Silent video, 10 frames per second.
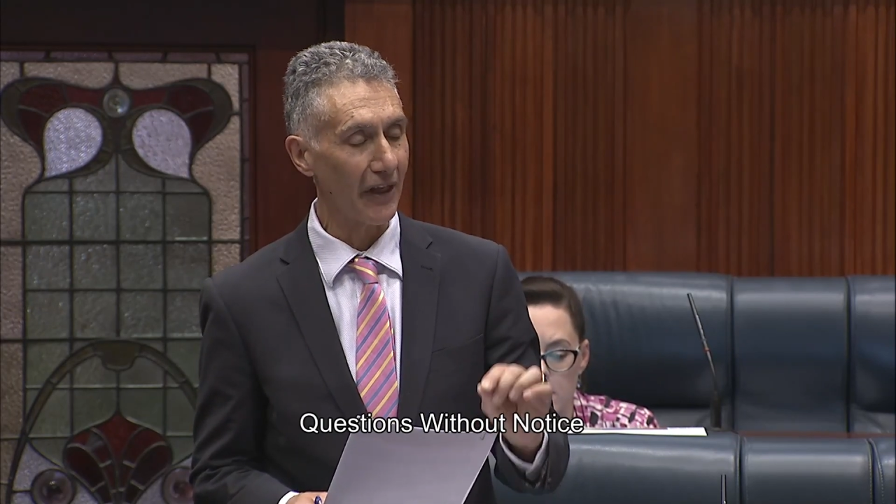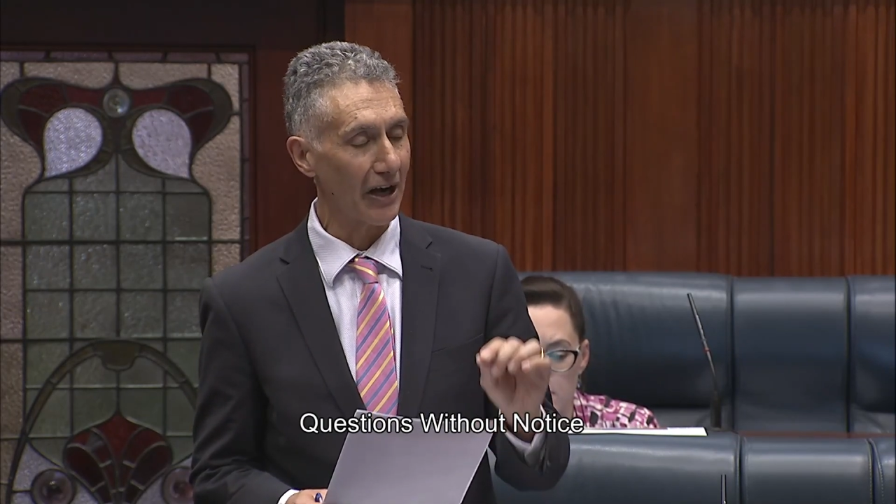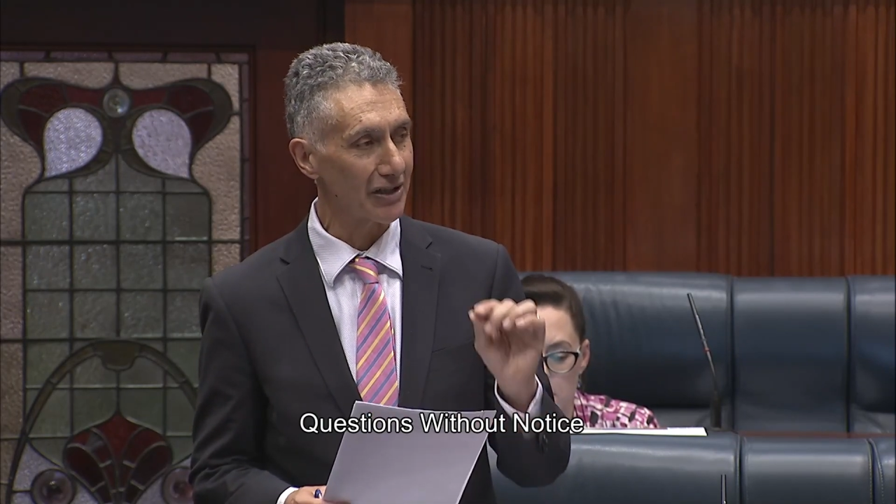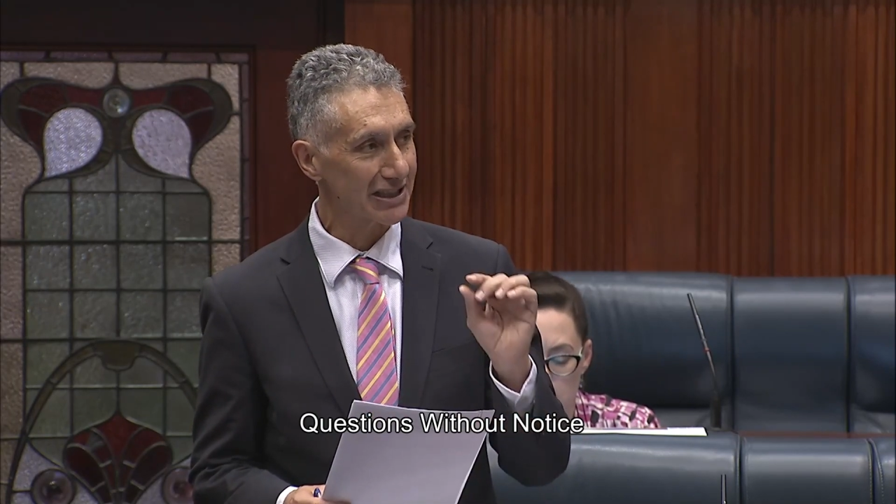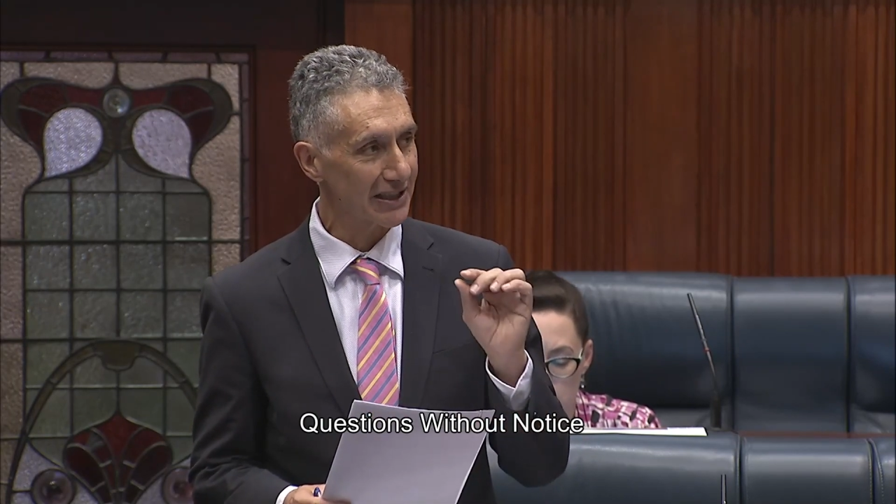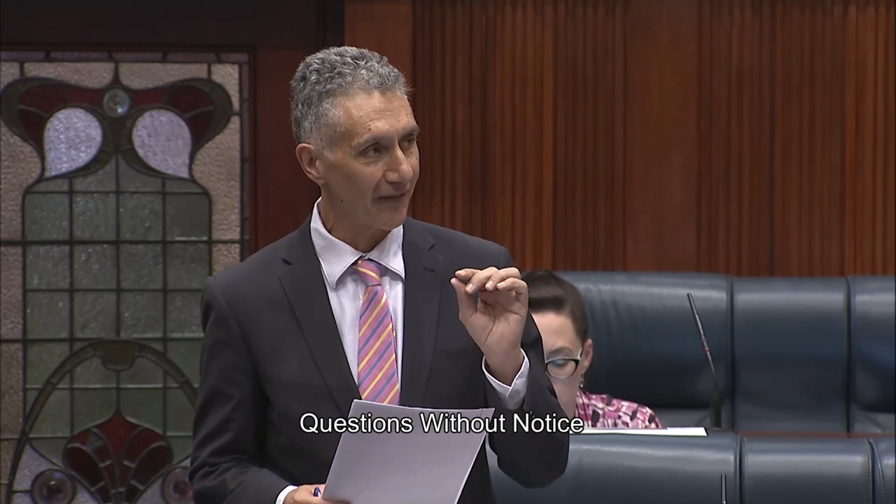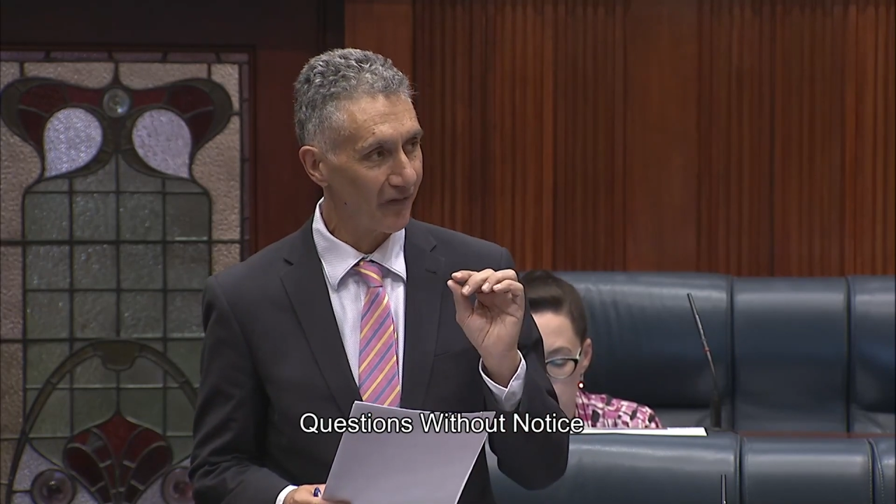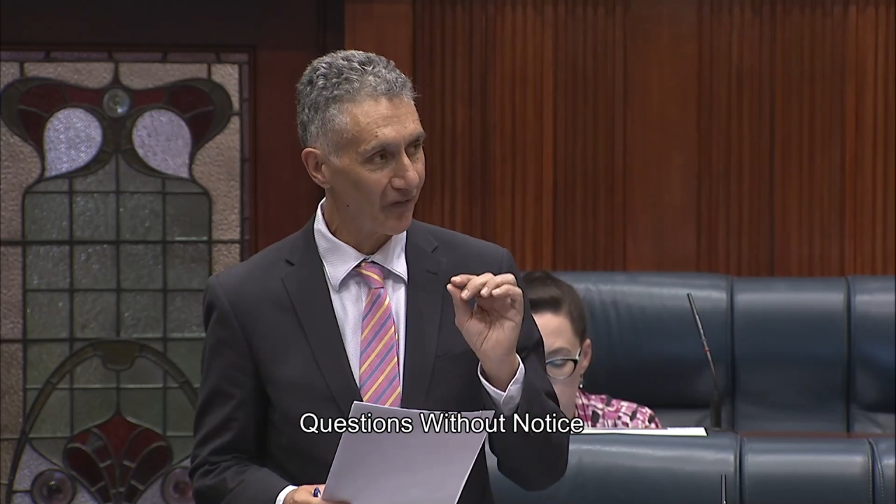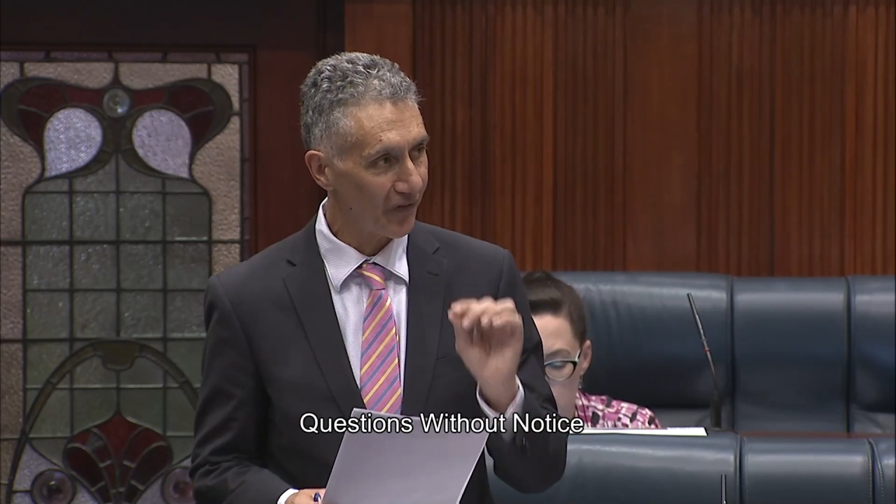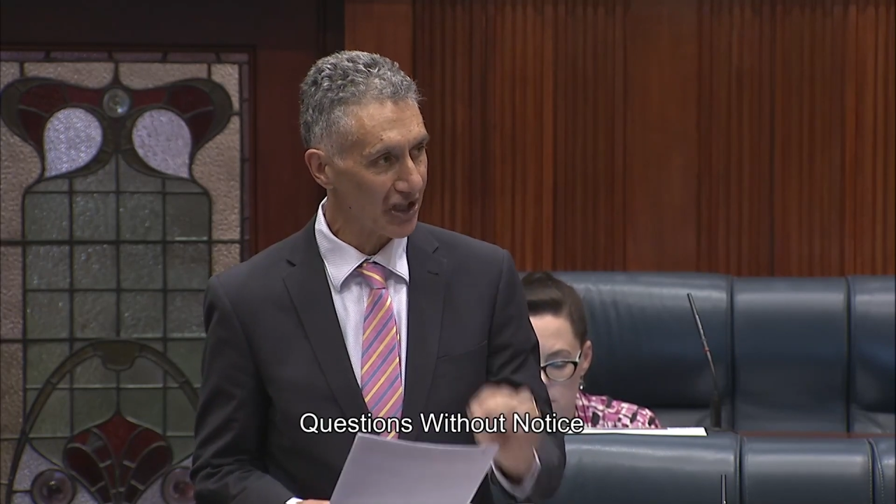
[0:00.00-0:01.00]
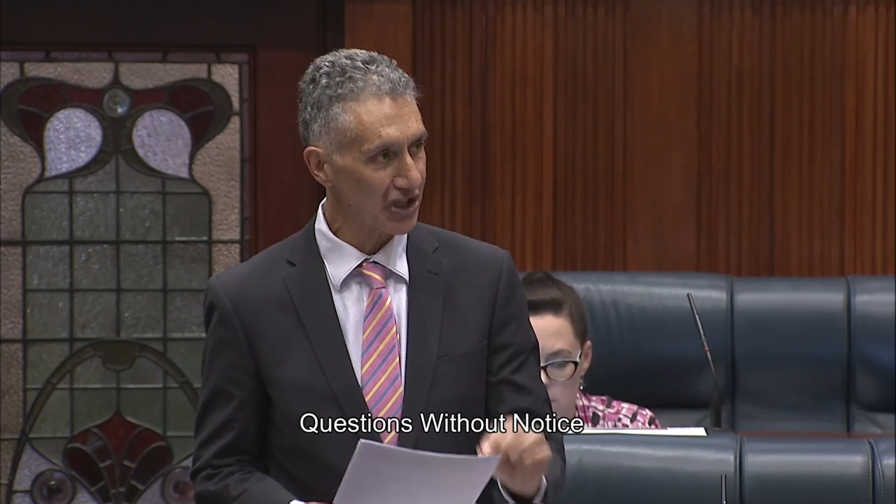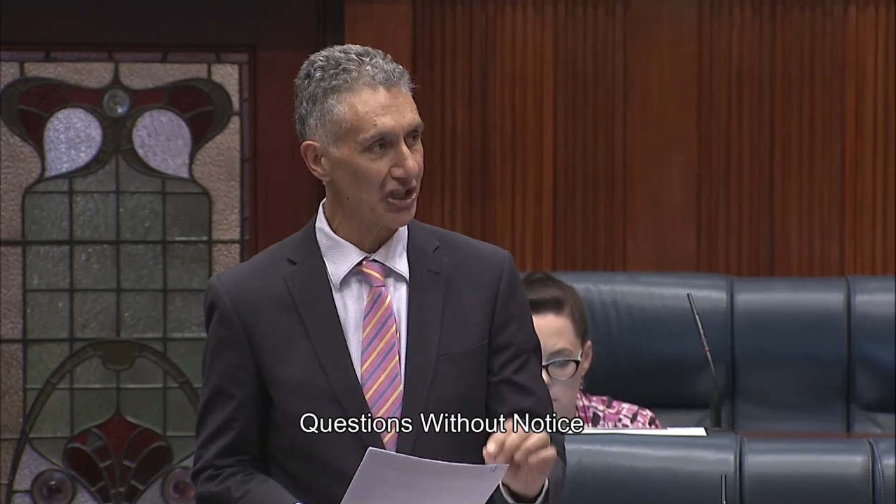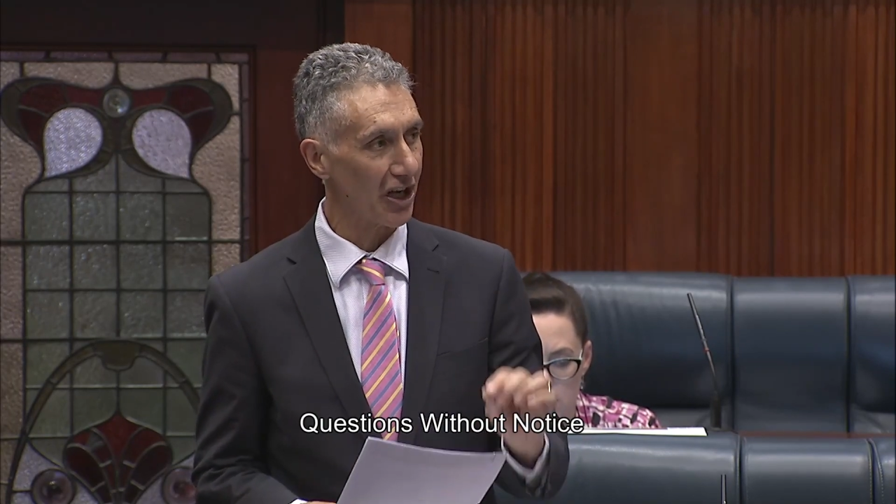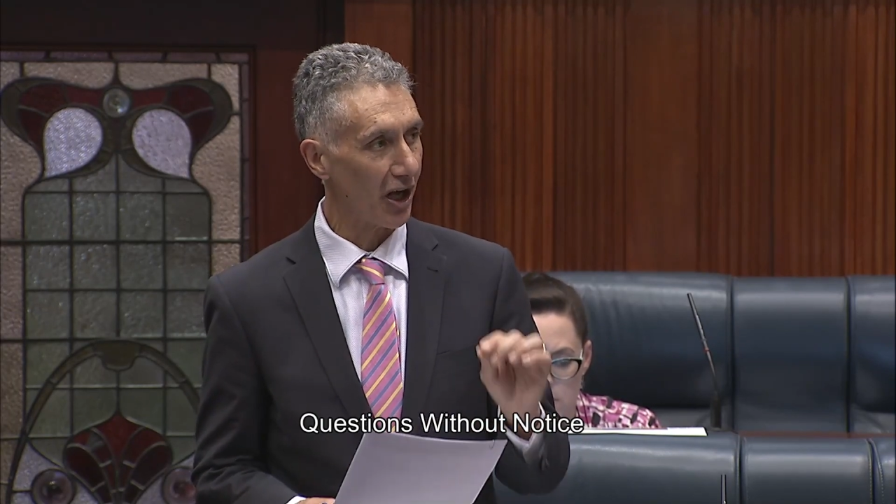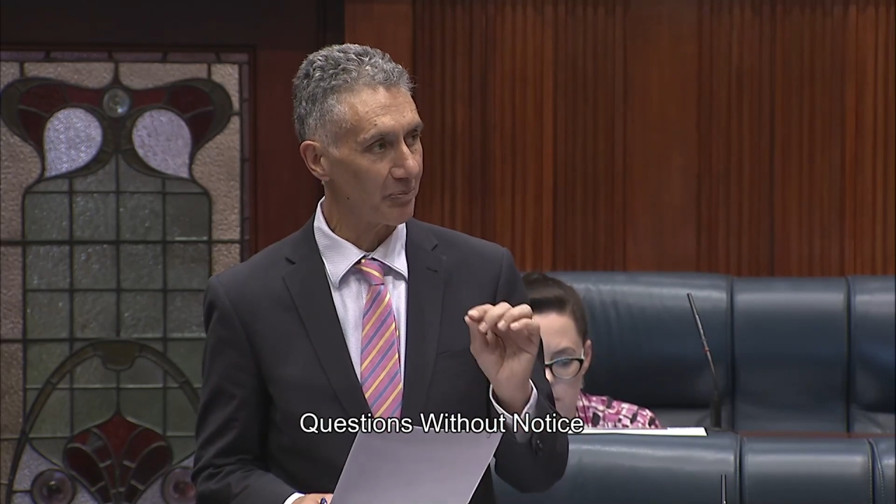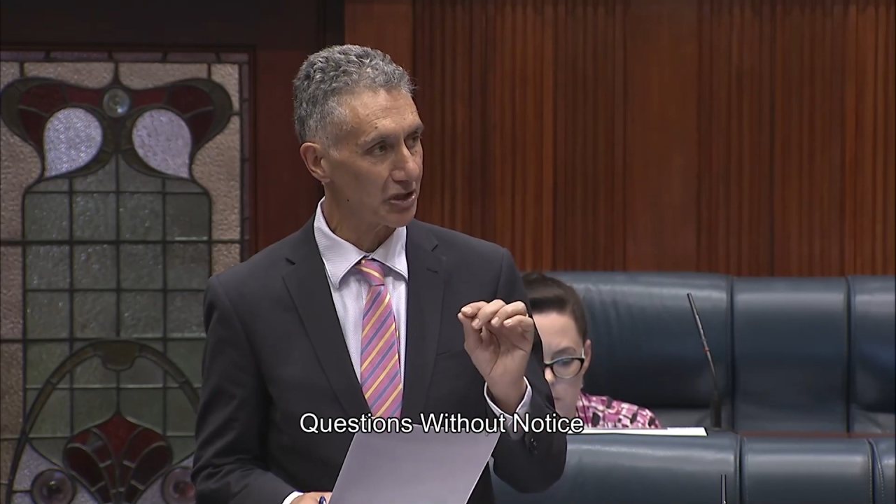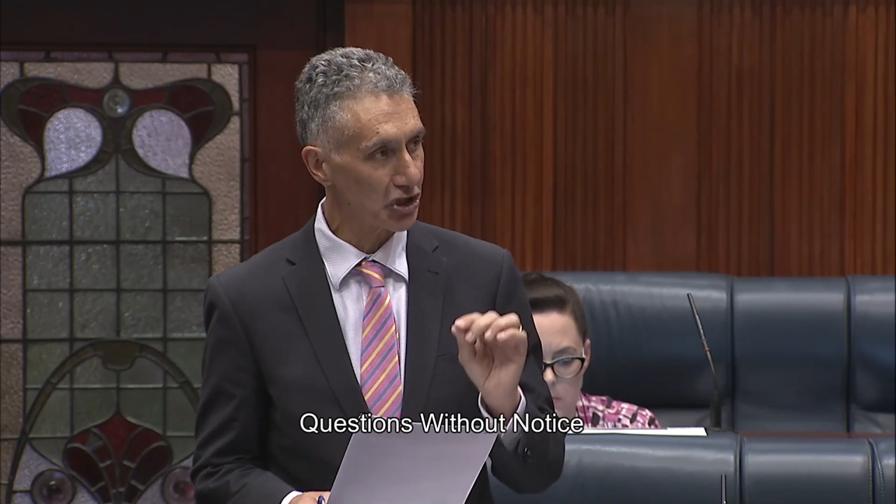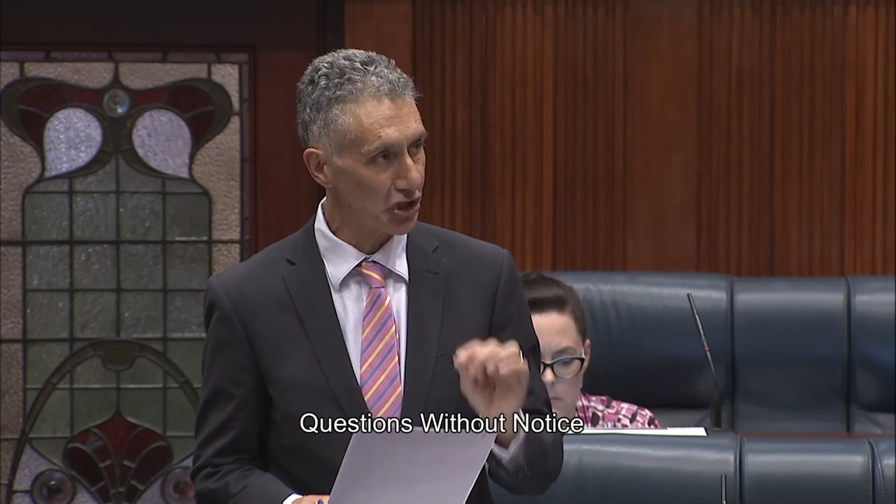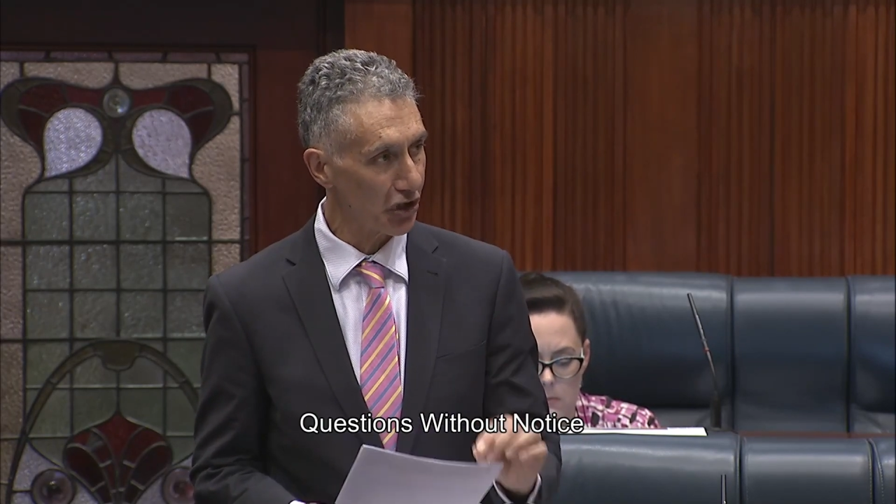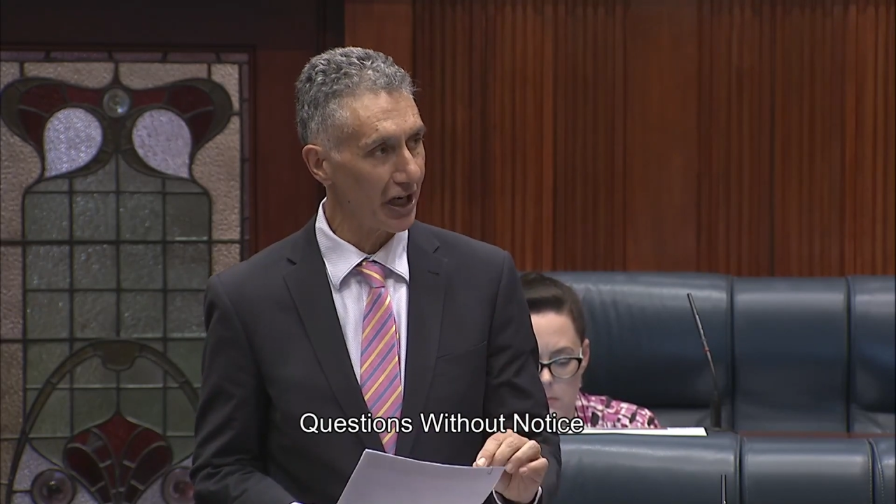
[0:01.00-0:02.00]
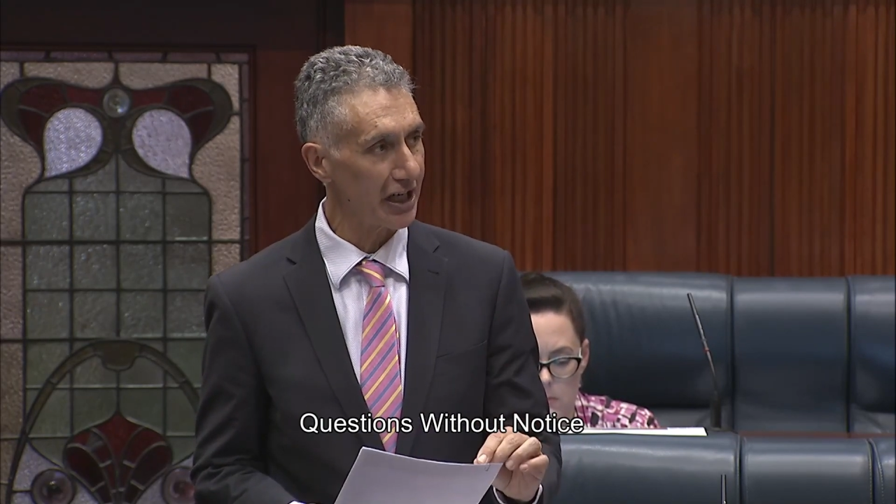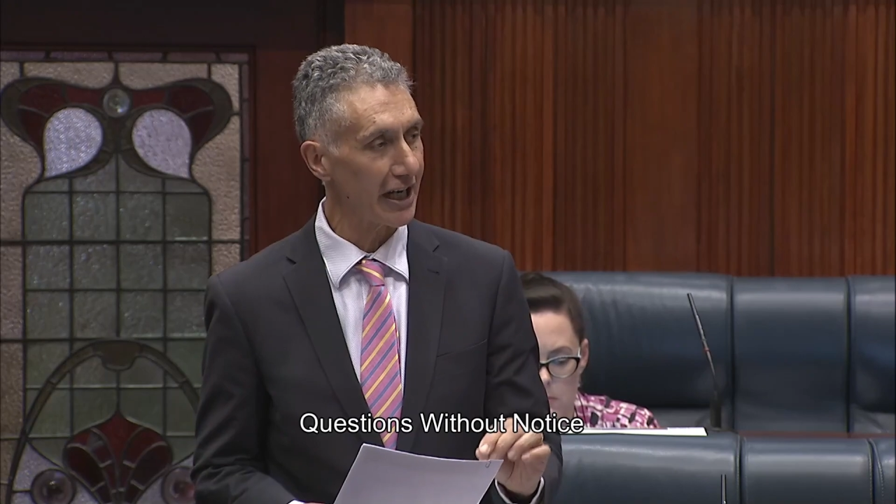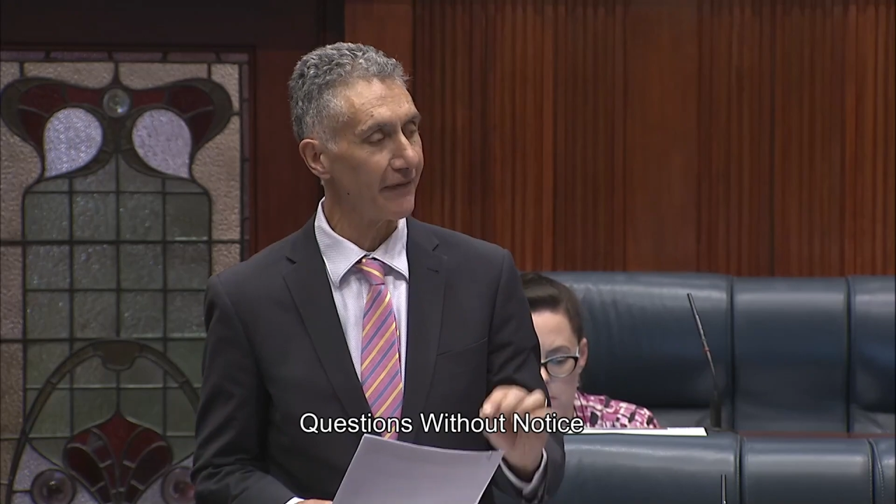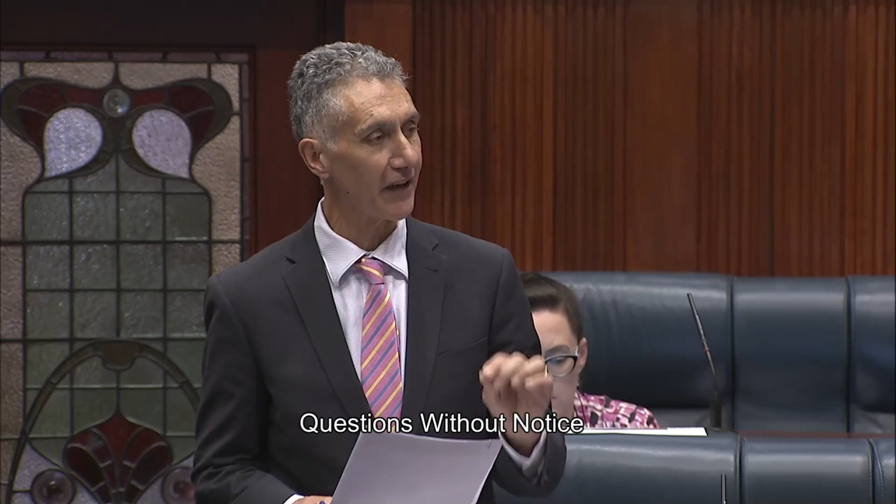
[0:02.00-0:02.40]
There is sufficient opportunity.